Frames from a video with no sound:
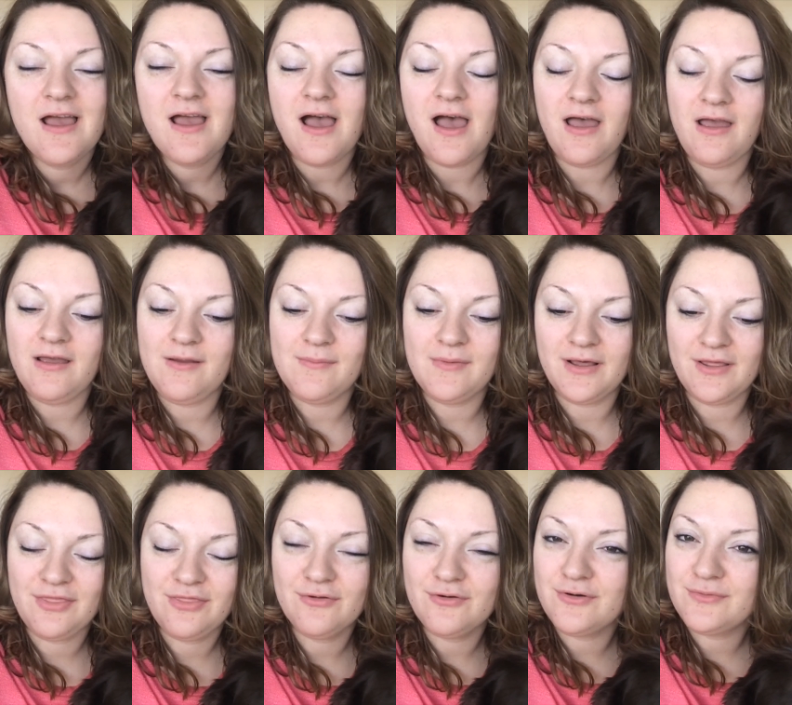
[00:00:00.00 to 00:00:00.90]
Um,
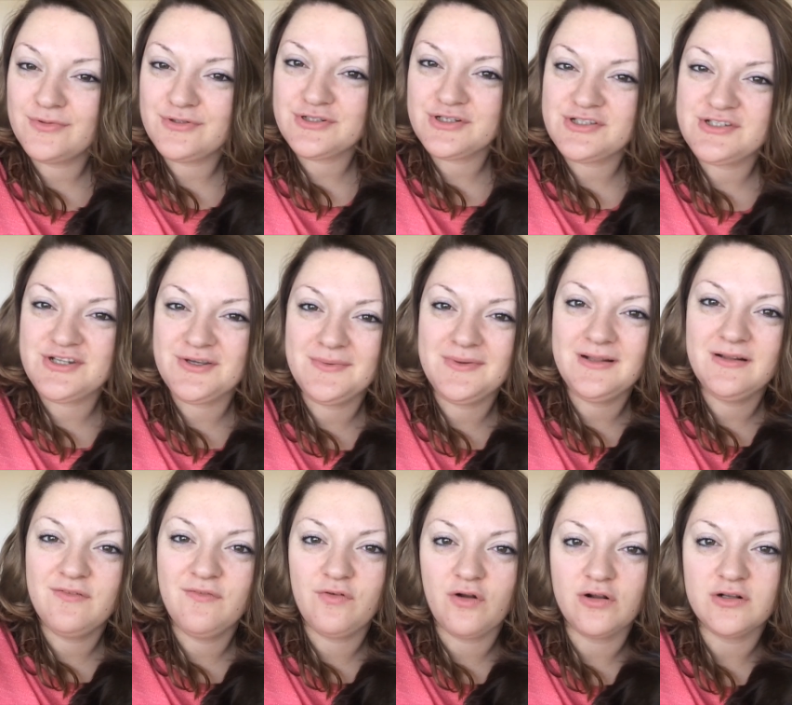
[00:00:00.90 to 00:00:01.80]
I thought I would just do a
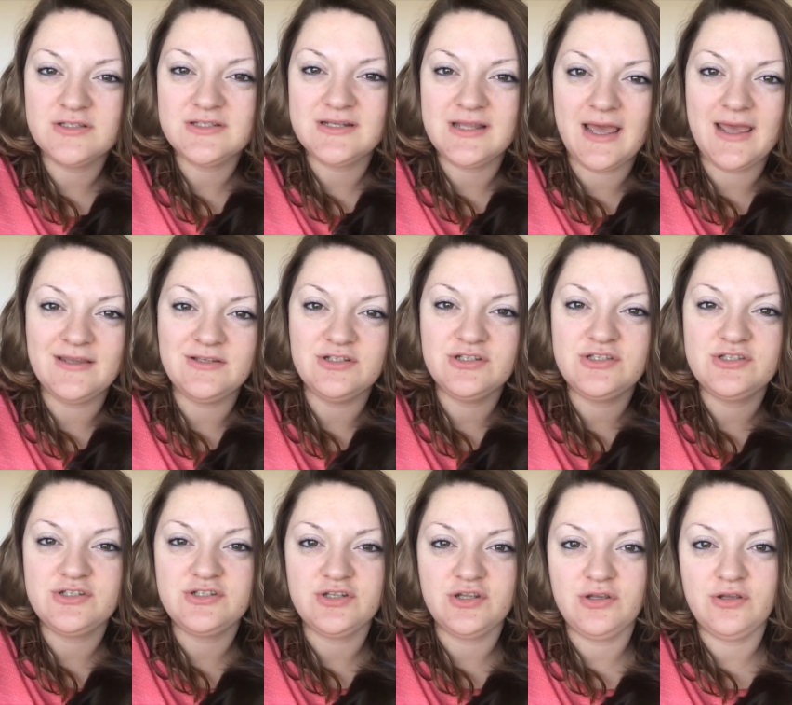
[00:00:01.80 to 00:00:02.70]
little vlog today
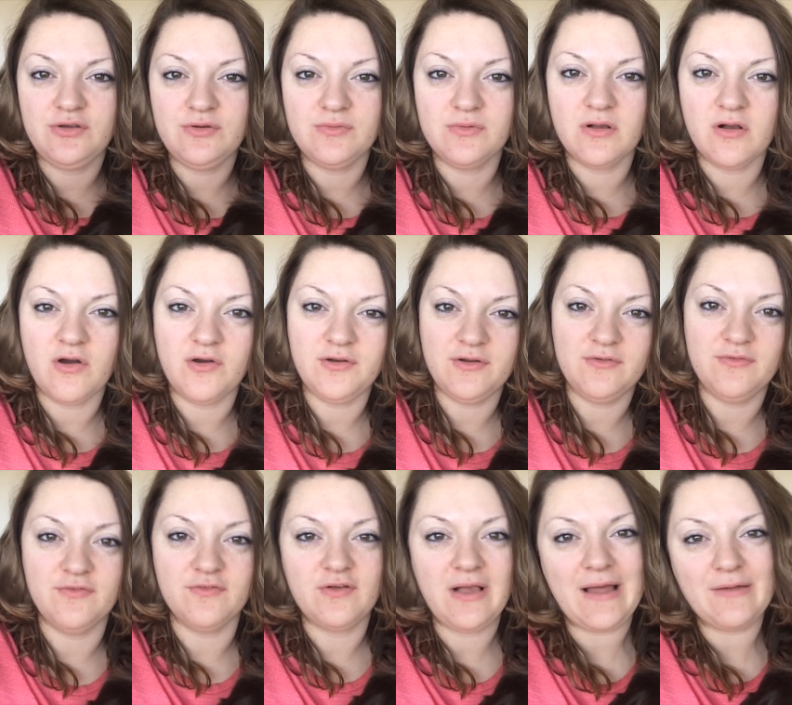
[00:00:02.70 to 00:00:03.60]
just to kind
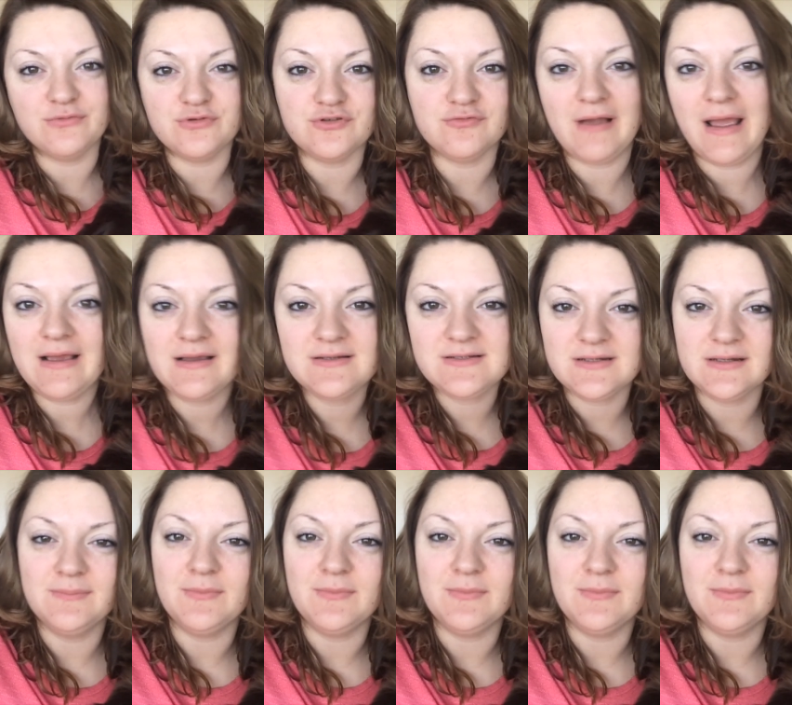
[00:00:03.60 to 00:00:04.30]
of counteract